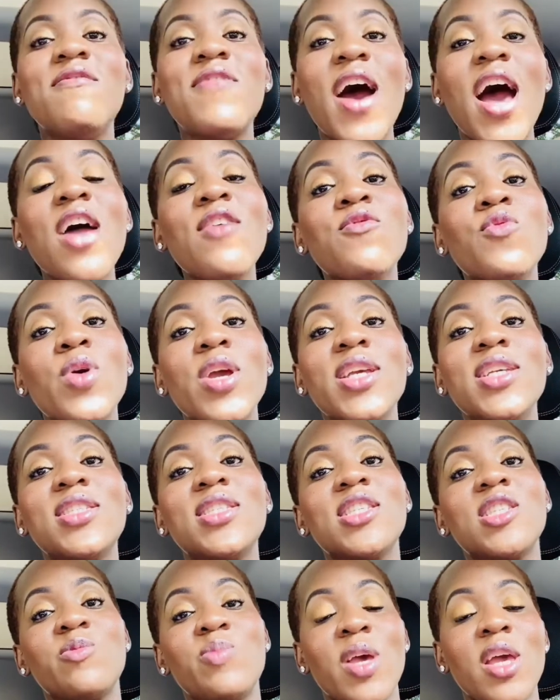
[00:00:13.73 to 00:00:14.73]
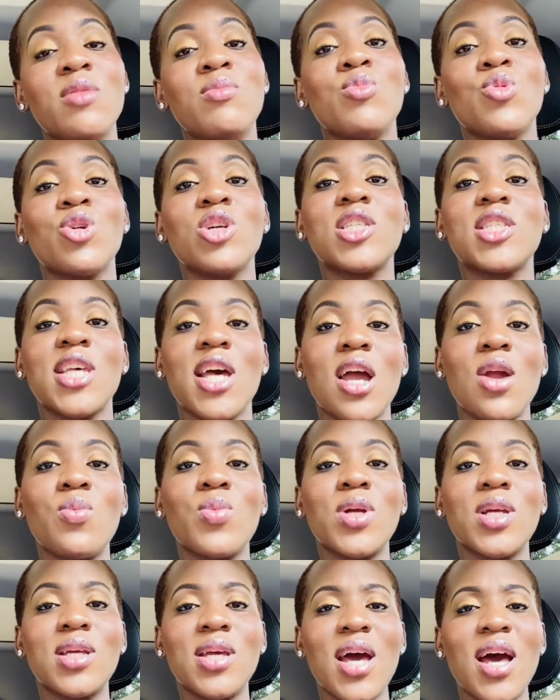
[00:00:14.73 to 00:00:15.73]
5 ways to spend more time
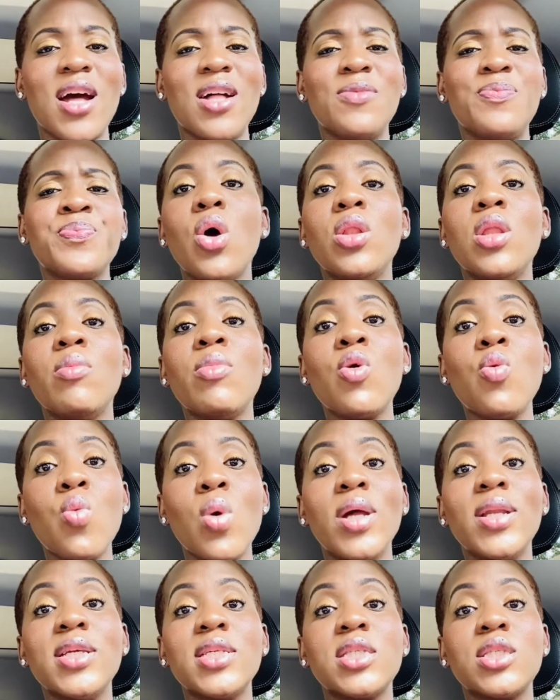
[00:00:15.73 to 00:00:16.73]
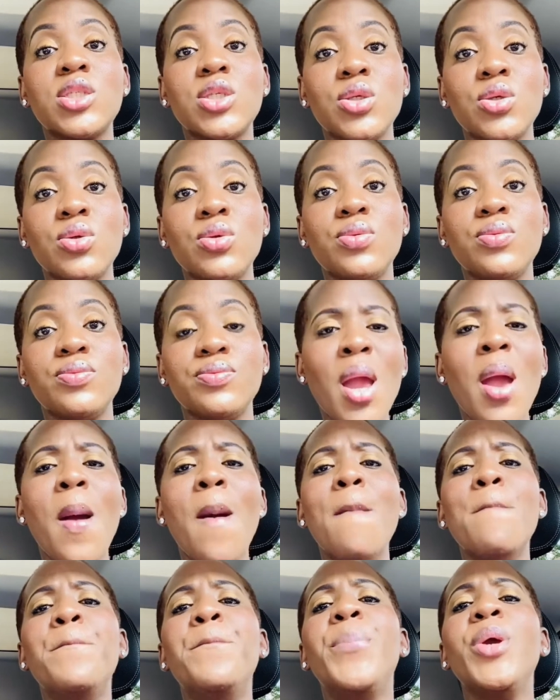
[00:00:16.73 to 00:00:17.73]
with God. Number one is to
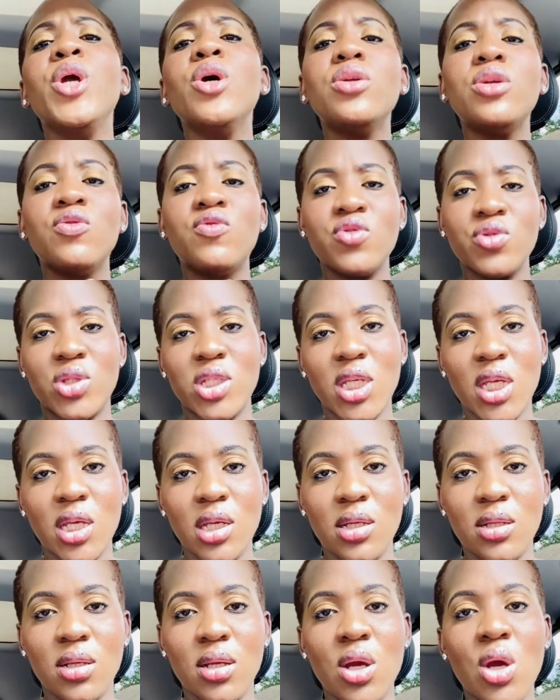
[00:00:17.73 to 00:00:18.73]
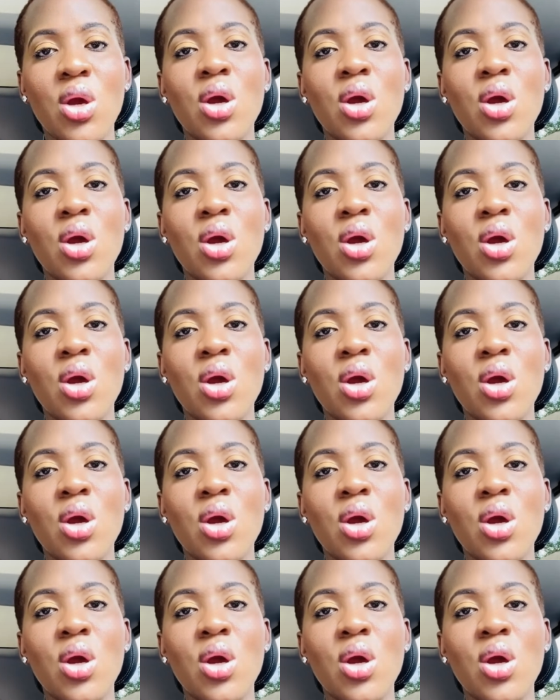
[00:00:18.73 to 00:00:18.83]
build a routine.